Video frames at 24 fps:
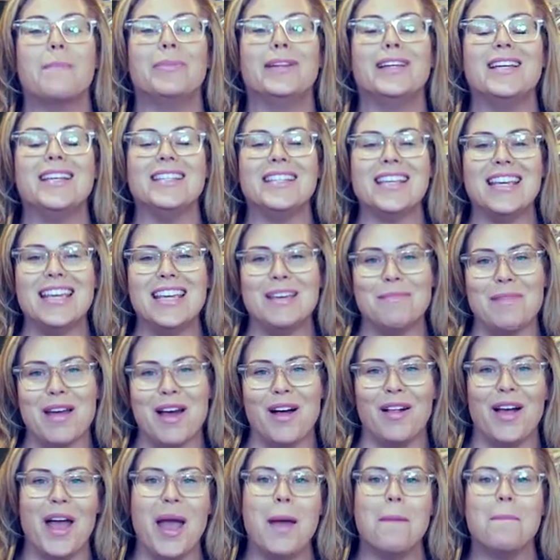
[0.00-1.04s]
please
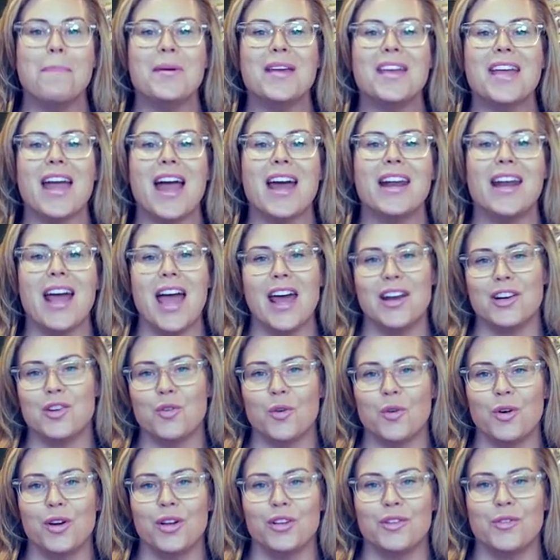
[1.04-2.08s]
email M P N
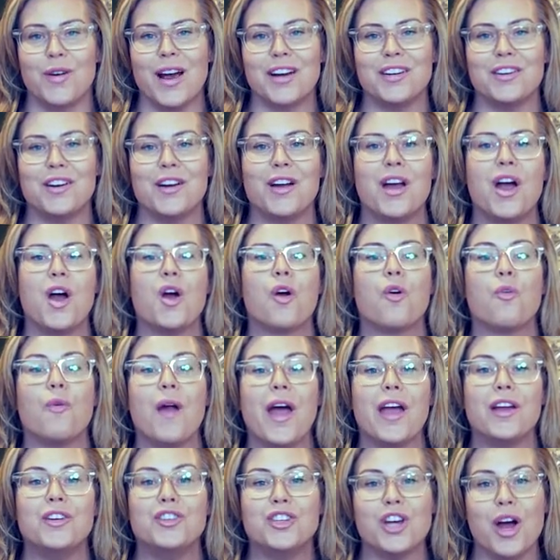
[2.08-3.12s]
Editorial Director
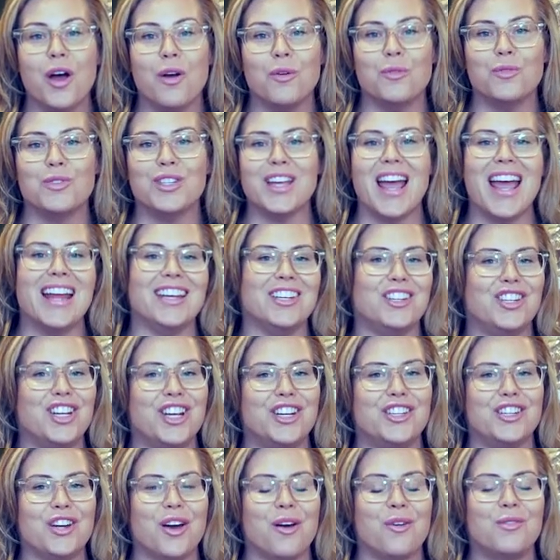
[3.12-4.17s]
Greg Jones at
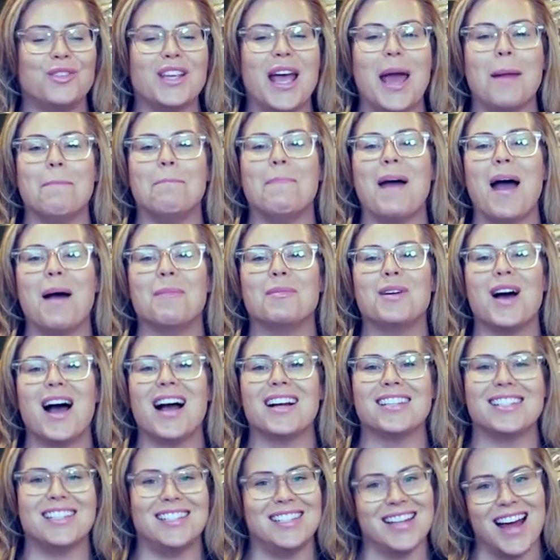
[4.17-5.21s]
gjones at
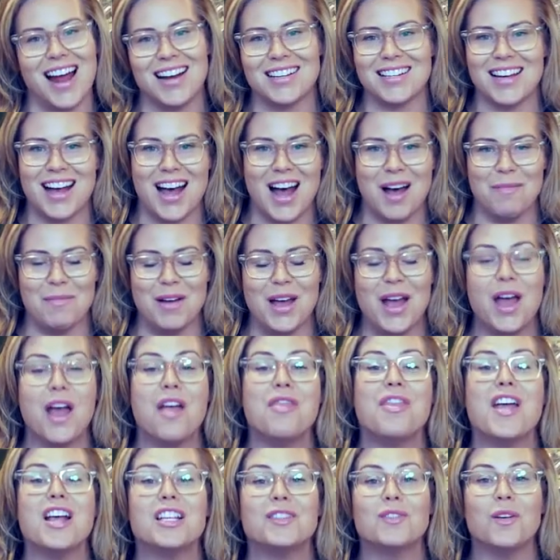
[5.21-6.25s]
babcox dot com.
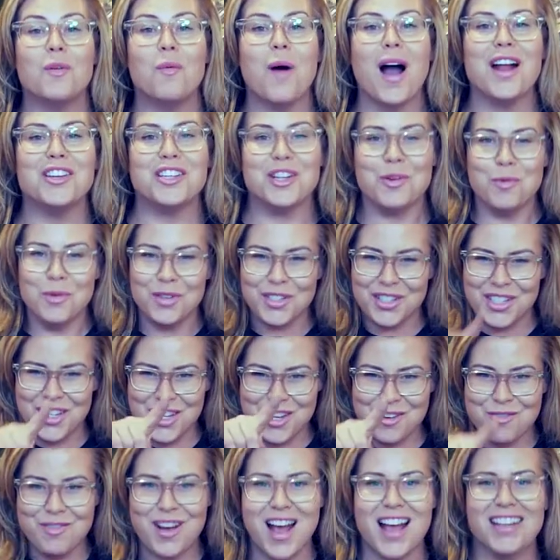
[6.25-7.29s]
Thanks for watching, and we'll see
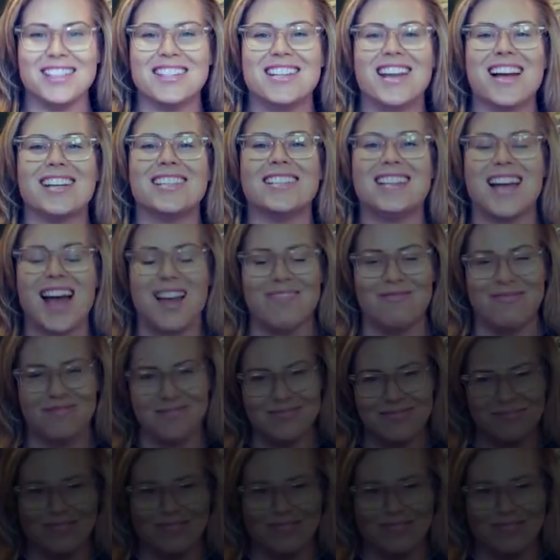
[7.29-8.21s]
you guys next time.